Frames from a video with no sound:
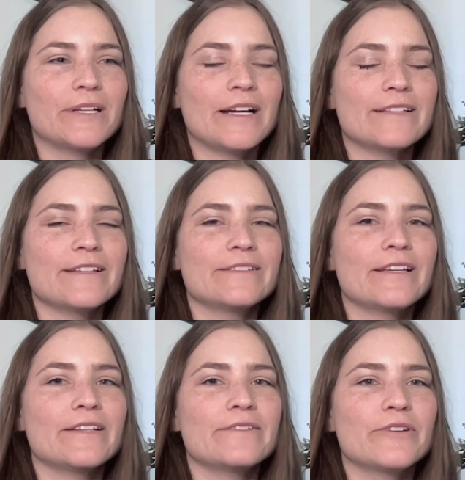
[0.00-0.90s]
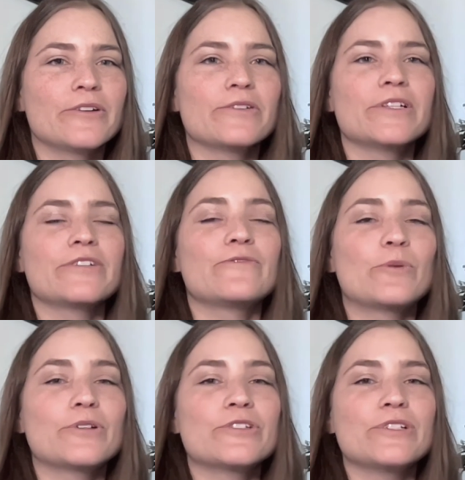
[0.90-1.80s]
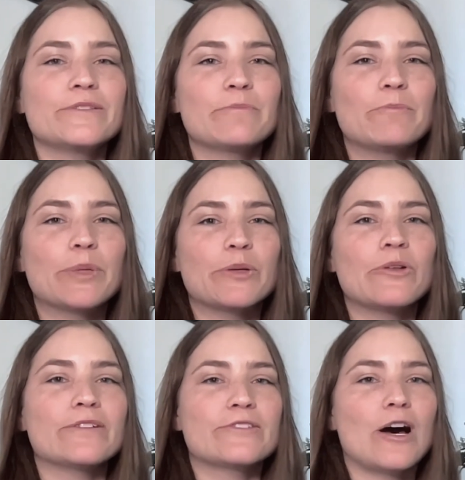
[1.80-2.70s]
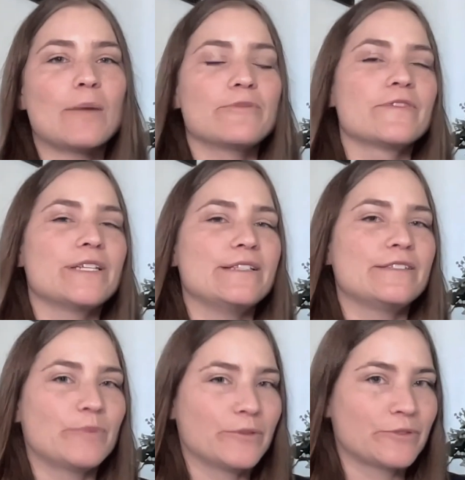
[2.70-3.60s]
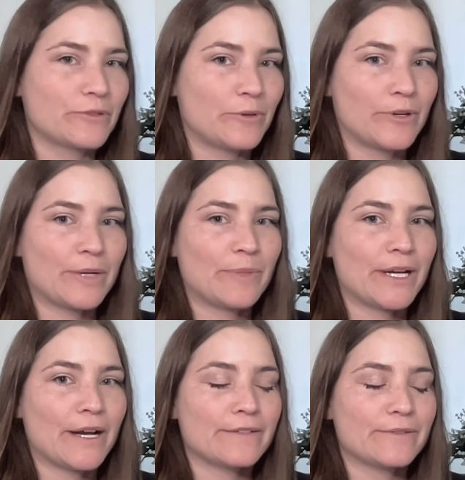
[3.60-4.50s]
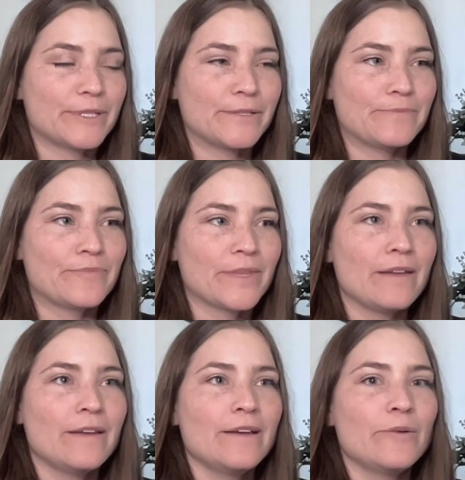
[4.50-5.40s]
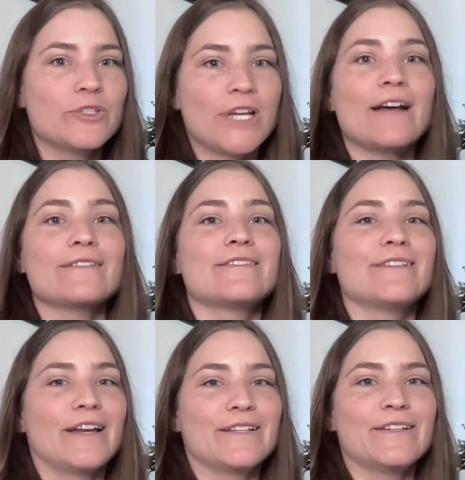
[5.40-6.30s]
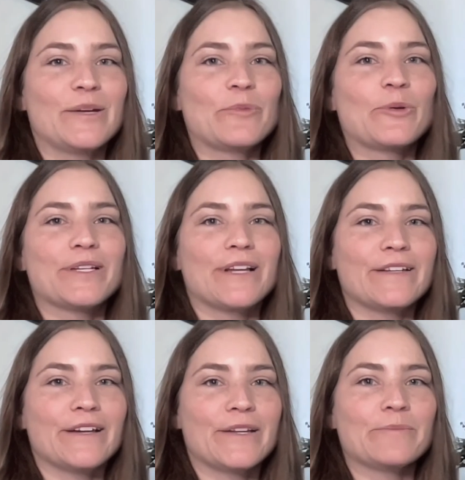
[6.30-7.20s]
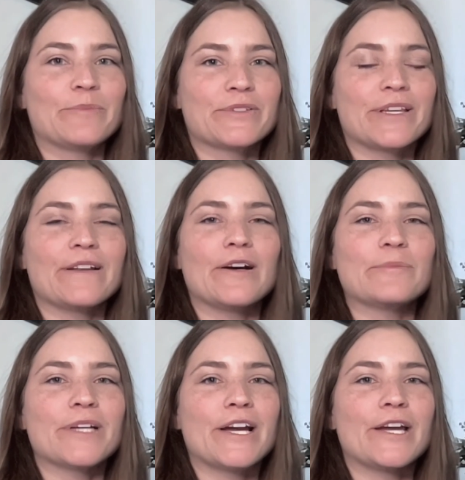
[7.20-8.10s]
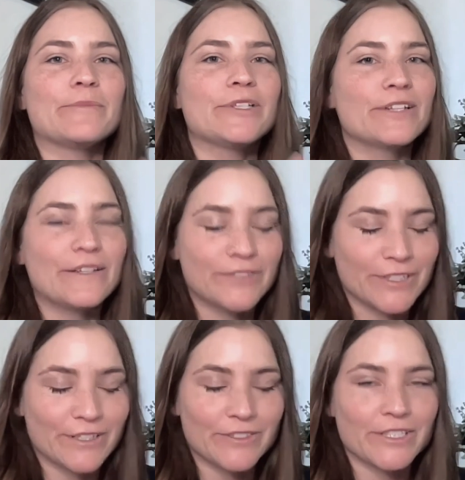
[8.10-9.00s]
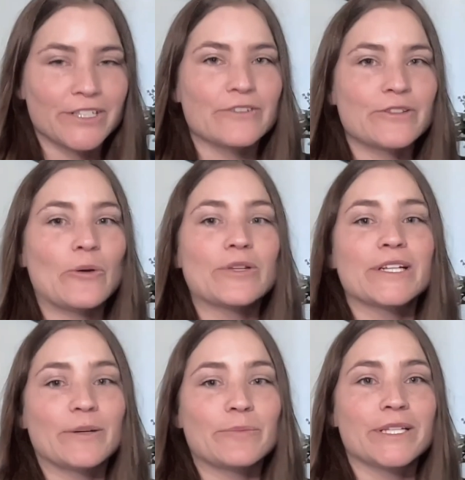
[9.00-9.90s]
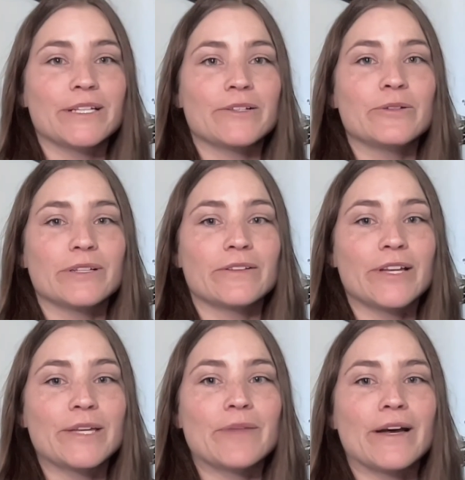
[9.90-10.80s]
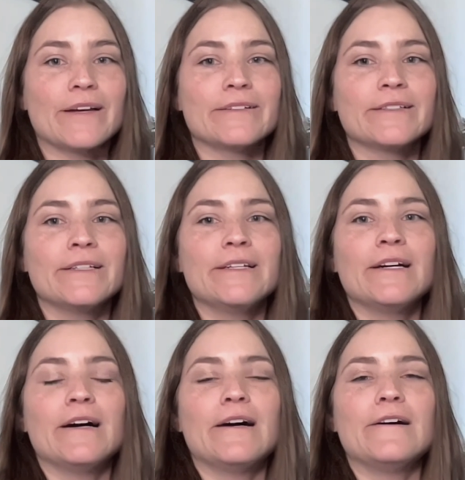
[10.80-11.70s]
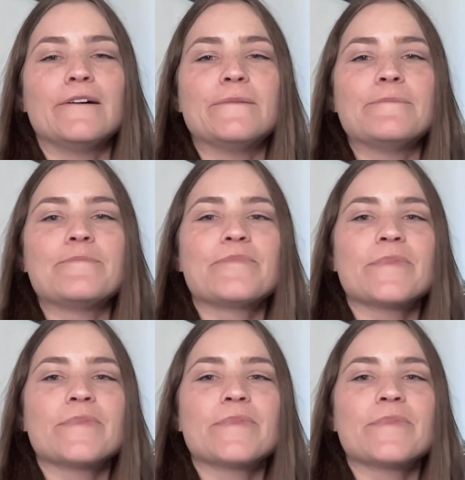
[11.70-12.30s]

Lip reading: as I said earlier, Forge is built on top of the EasyPost core API suite, which has the 99.99% uptime year after year after year, the only company who can claim that. Um,